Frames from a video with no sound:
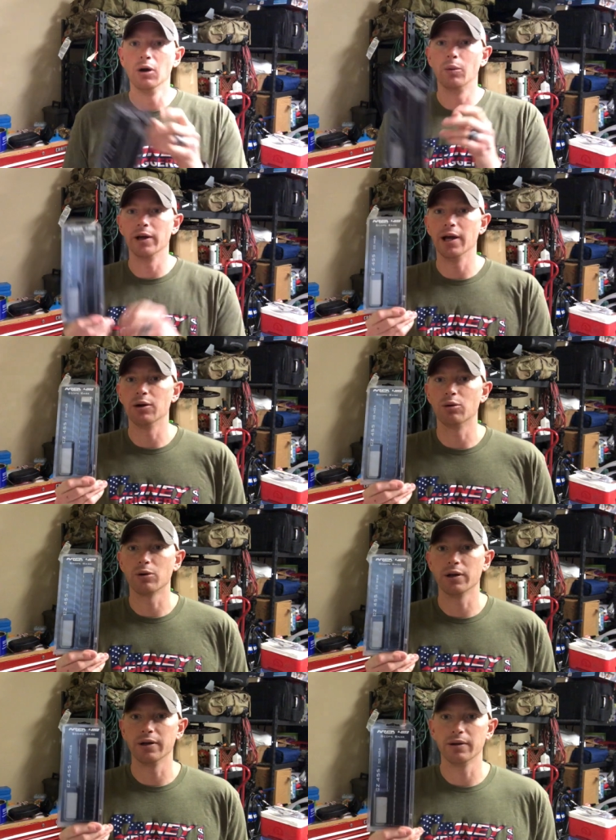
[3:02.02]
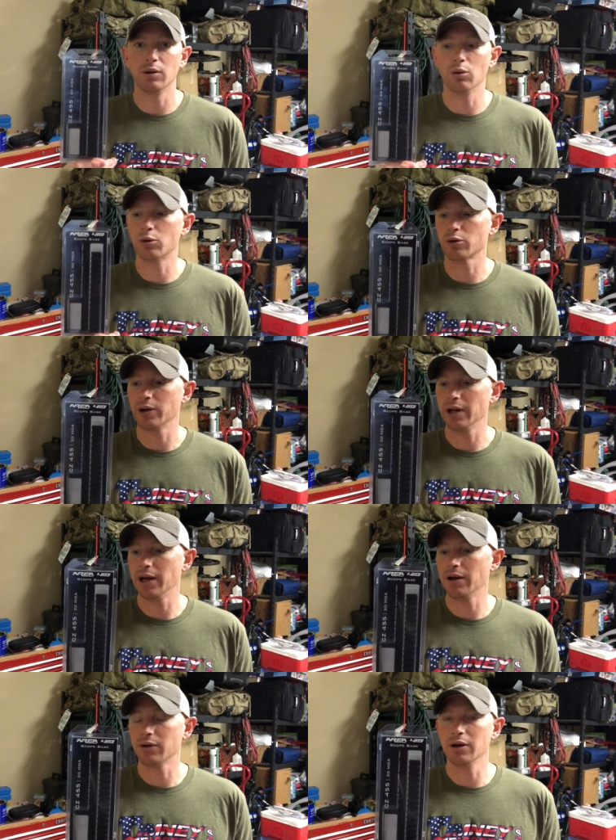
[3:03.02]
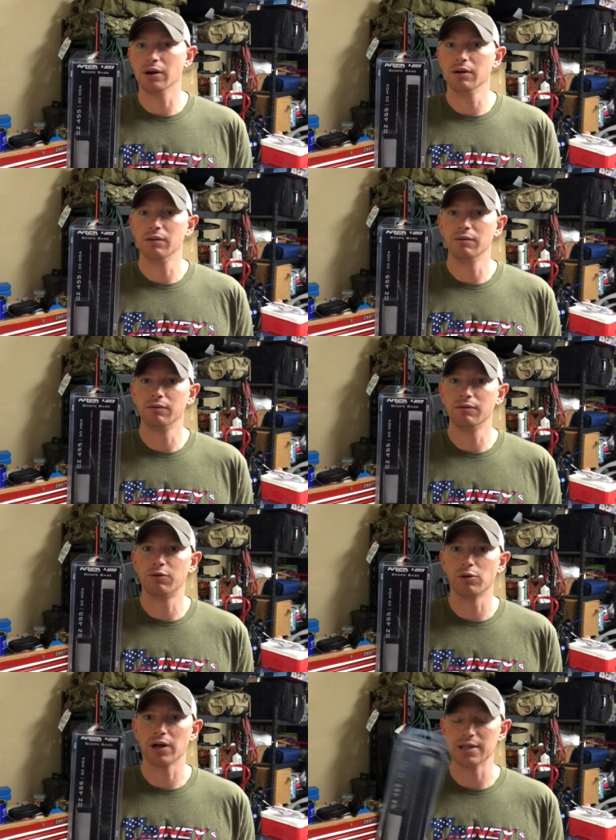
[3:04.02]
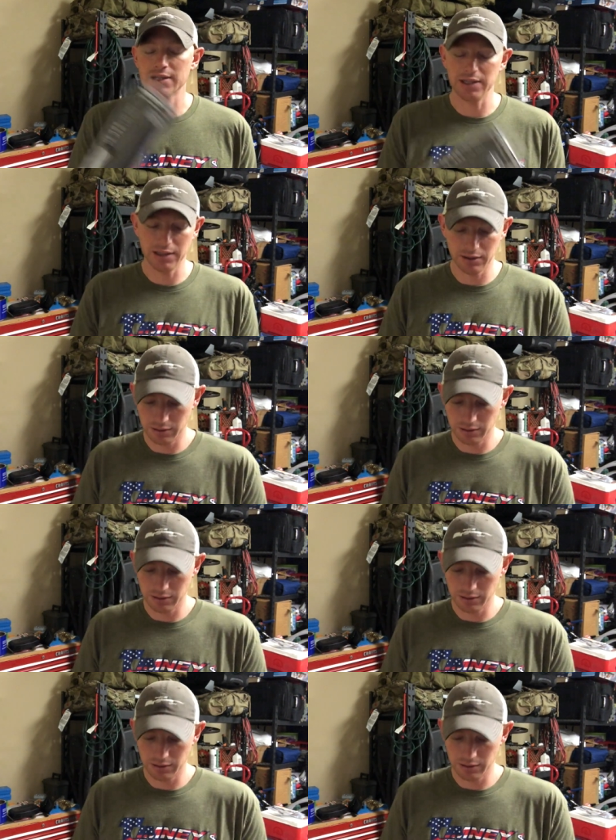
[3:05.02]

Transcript: went ahead and ordered a Area 419